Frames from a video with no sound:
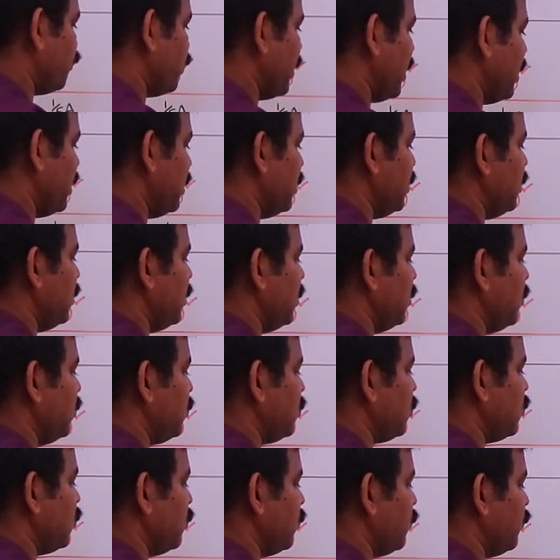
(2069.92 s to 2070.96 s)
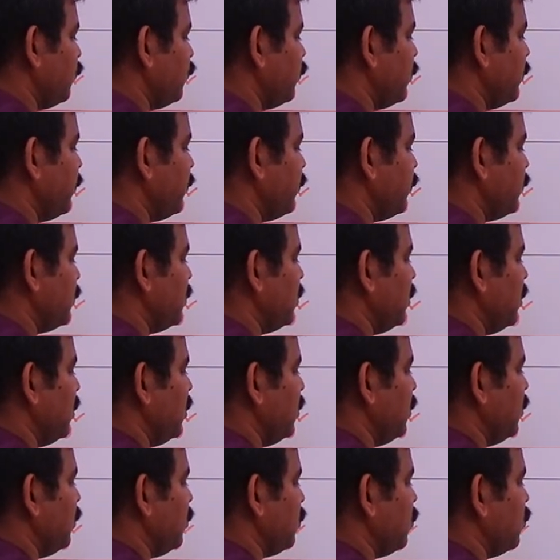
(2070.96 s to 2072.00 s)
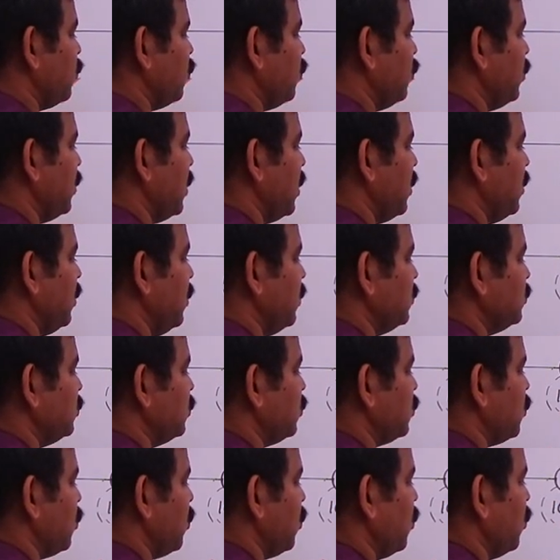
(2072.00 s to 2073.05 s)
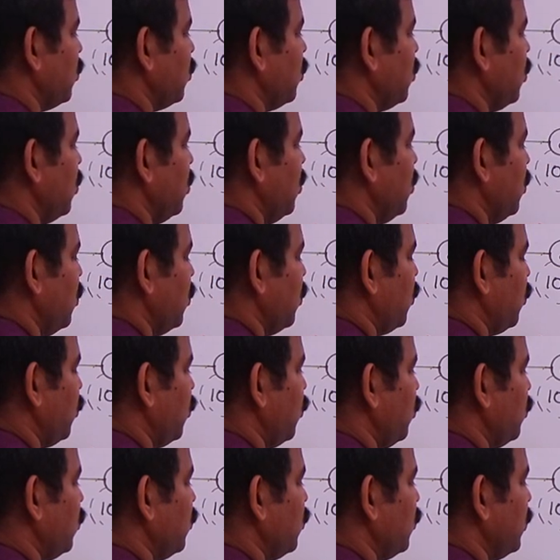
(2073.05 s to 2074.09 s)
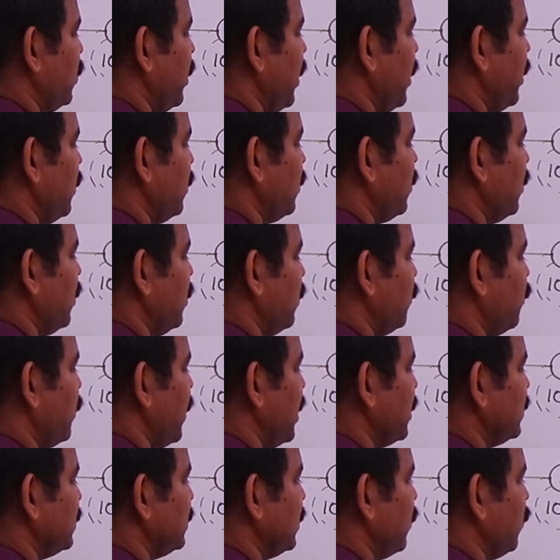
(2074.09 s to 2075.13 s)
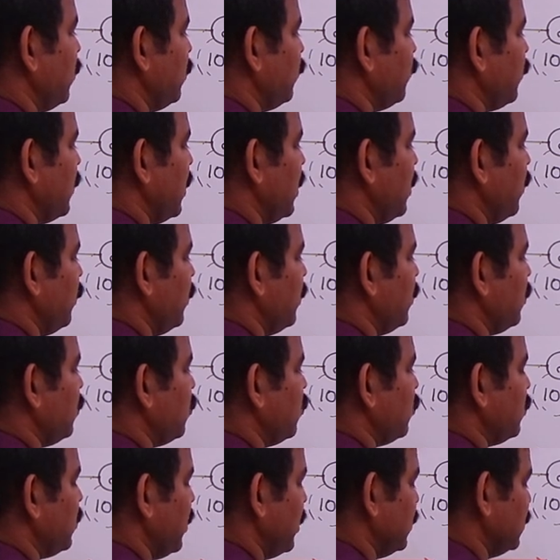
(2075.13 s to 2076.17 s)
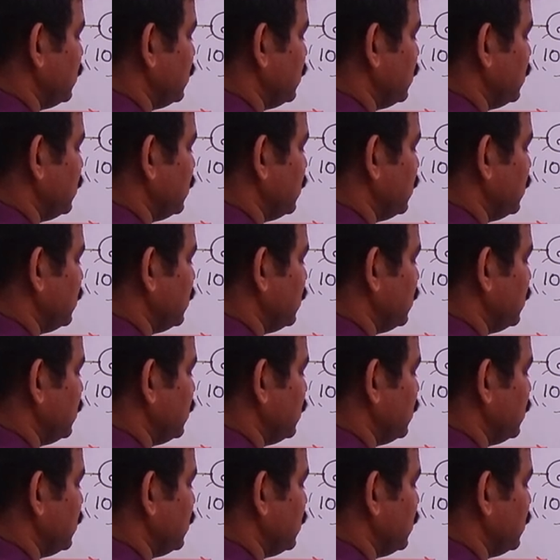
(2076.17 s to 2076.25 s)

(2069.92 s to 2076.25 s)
pi into 50 into L is equal root to 18.75 into 10